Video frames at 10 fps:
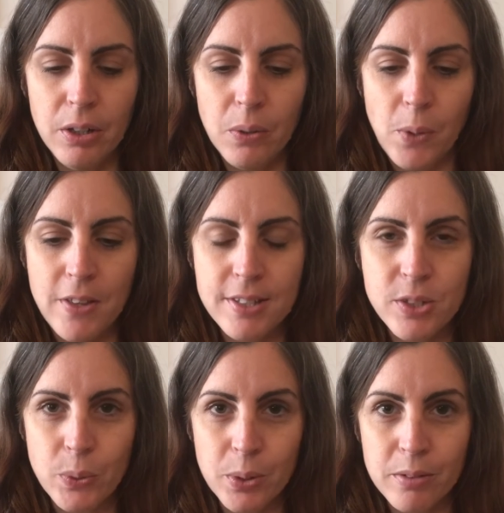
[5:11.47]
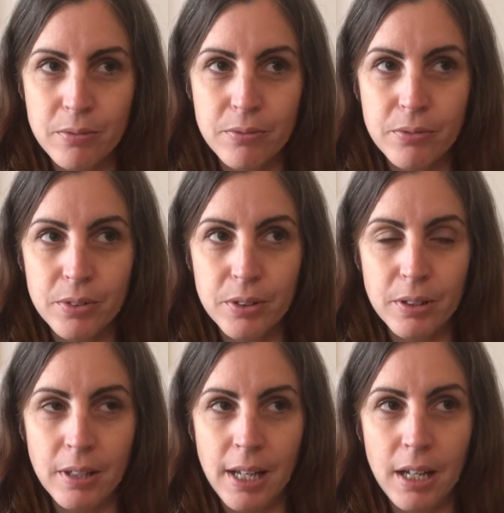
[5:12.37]
way that's sort of
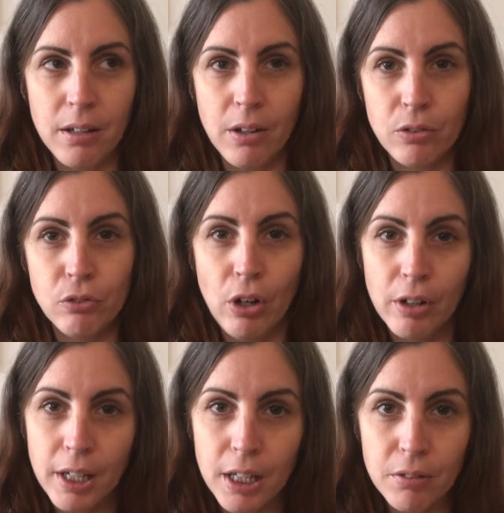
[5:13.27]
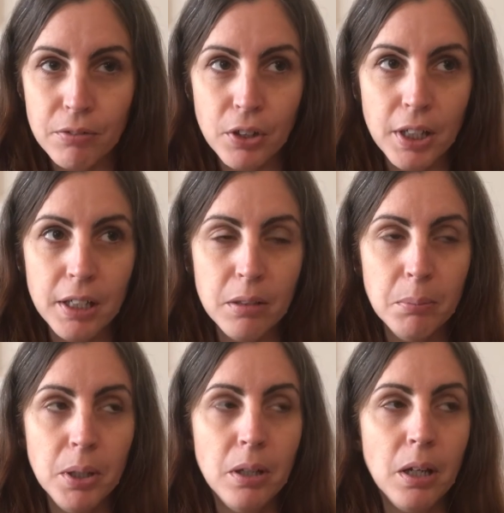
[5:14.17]
like a longing for him,